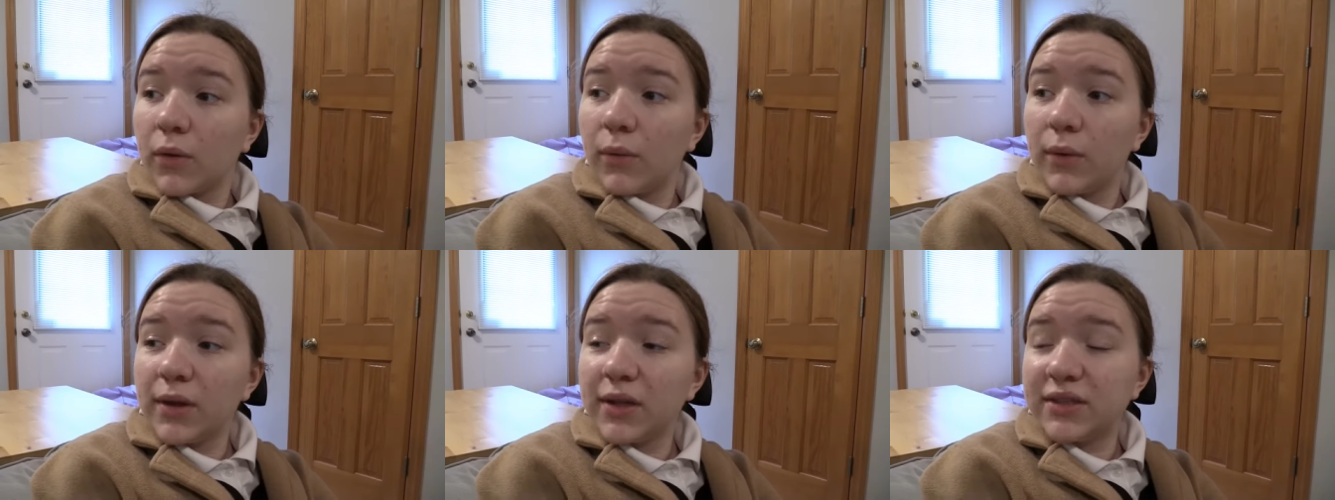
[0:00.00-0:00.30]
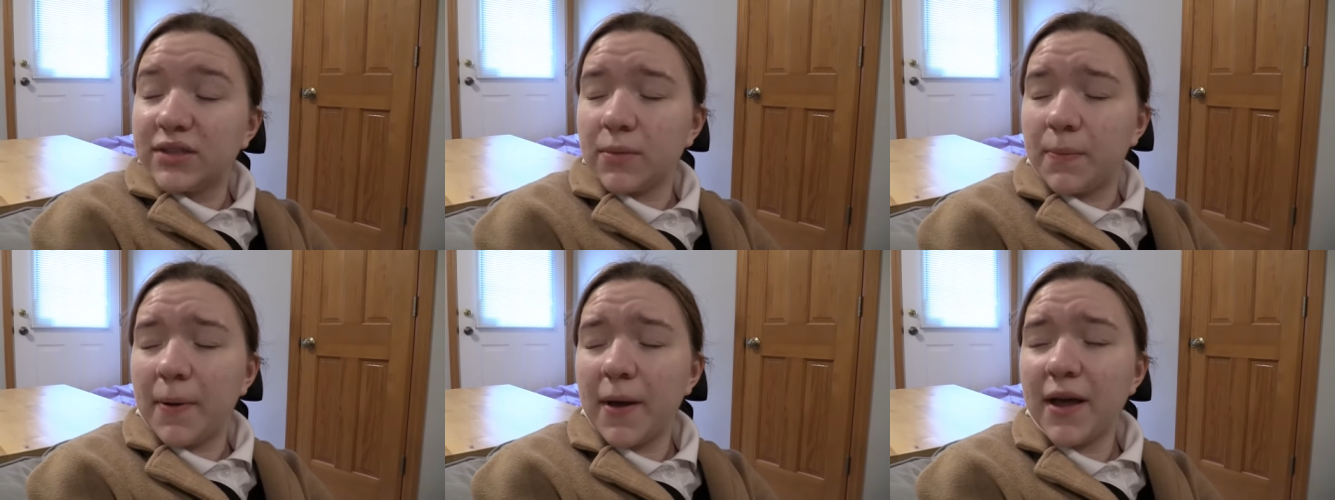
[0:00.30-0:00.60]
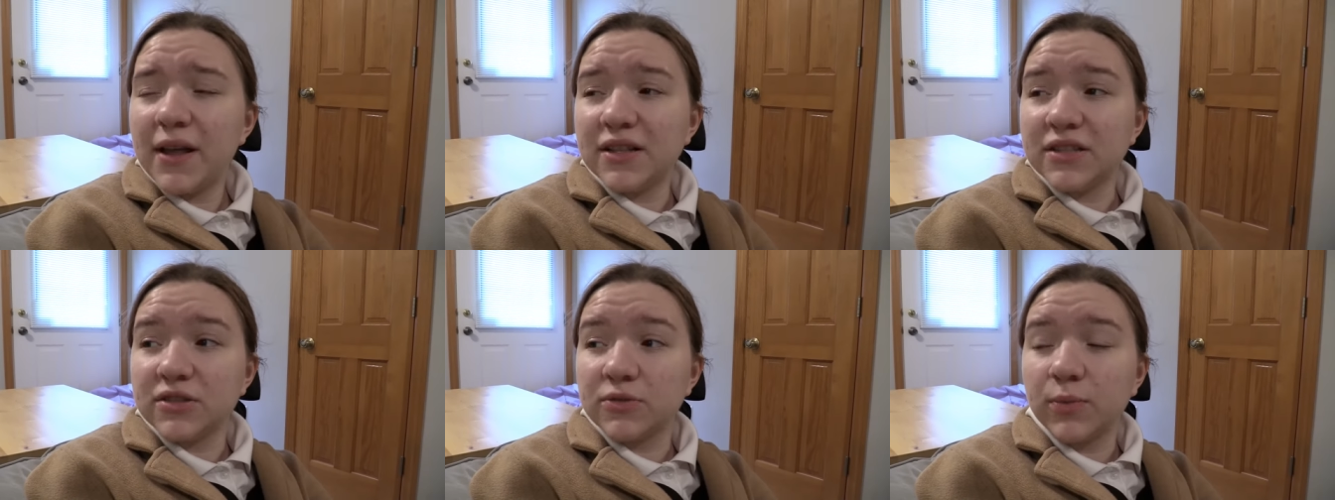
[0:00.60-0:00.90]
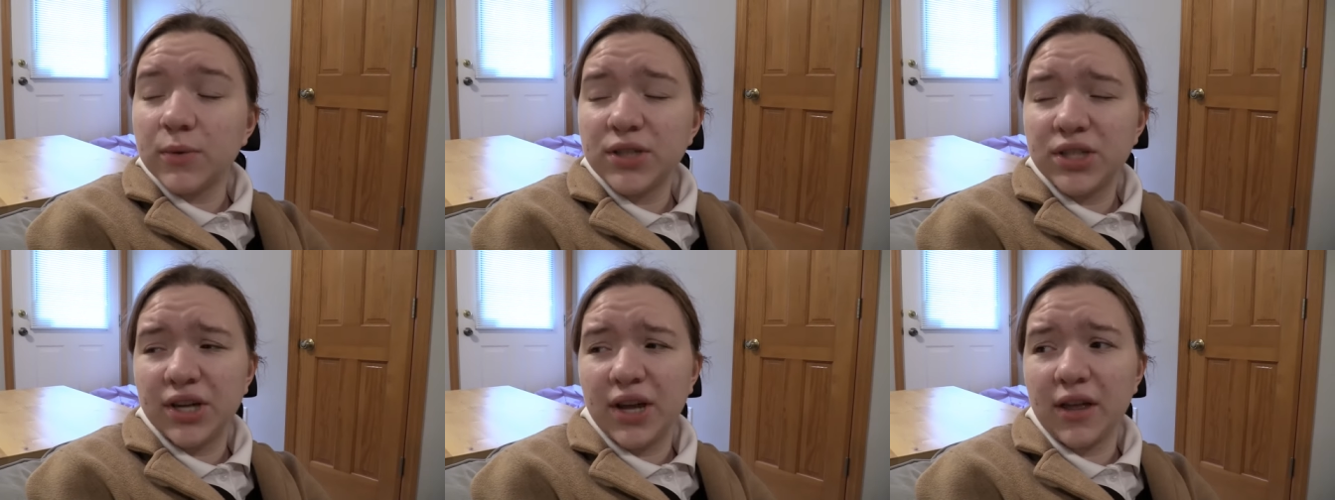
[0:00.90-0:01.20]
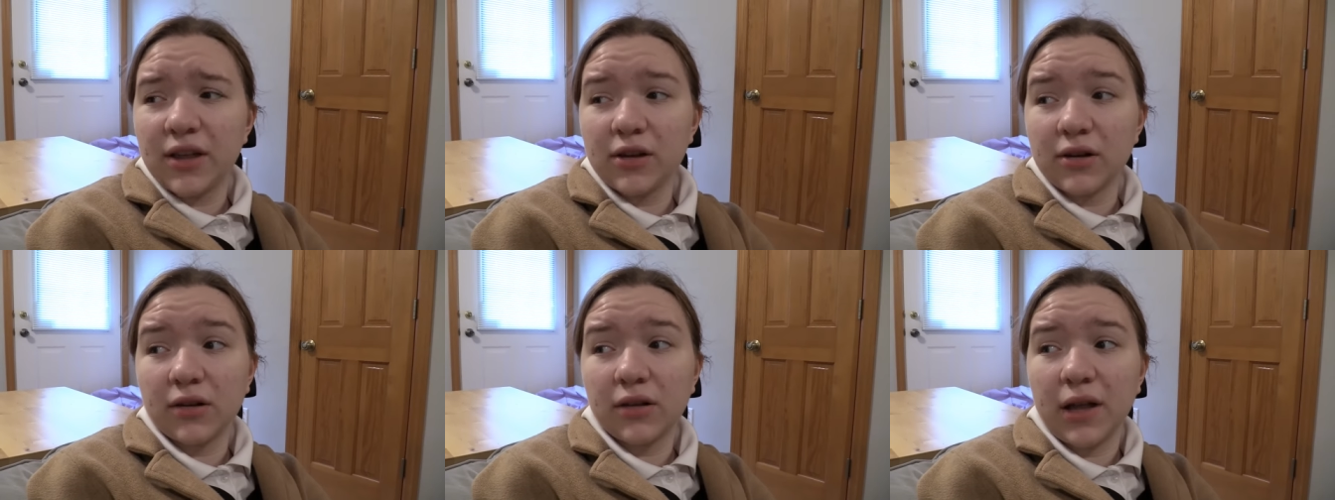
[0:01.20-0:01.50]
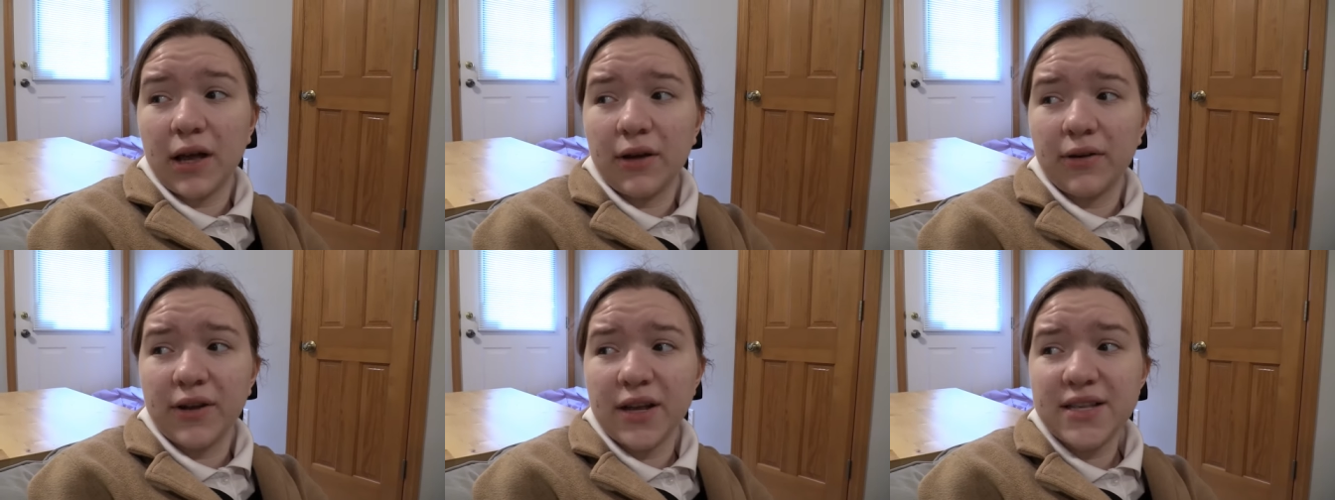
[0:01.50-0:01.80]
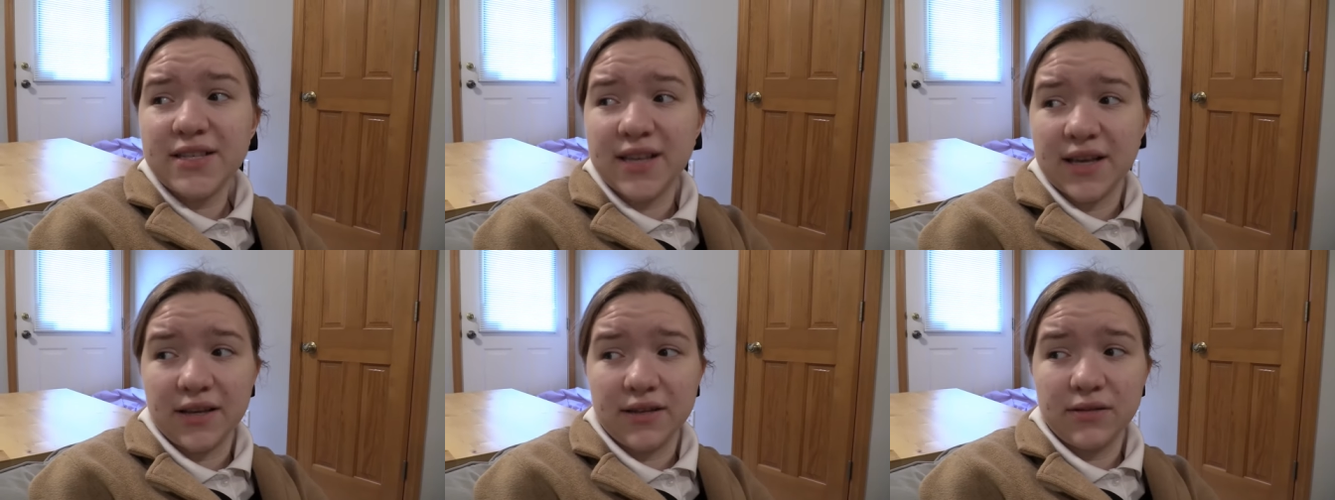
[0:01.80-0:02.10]
Well, it depends. Which killer clown
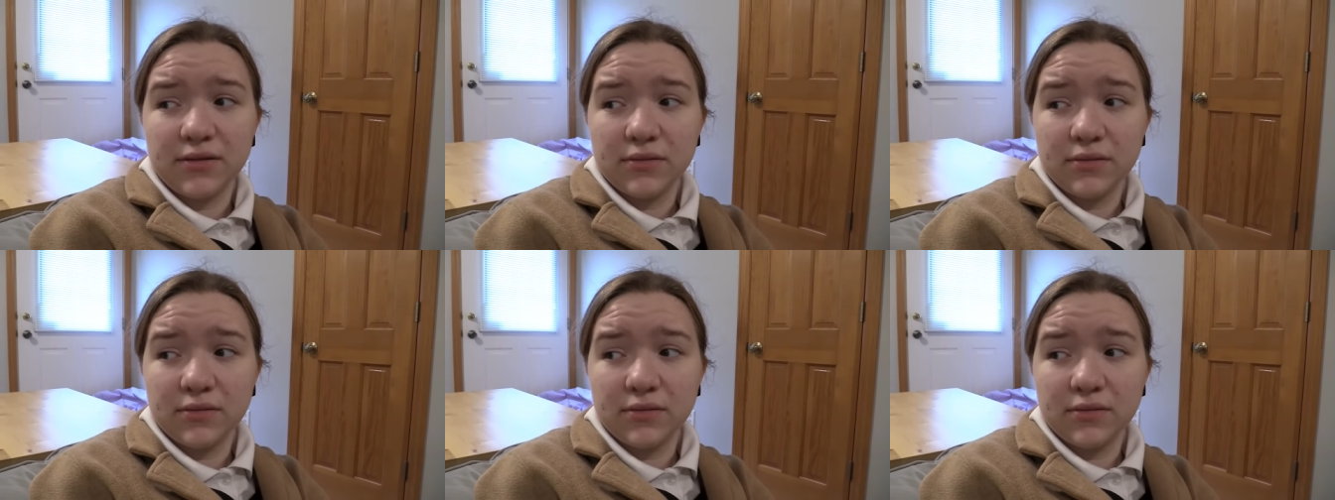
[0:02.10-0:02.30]
is it?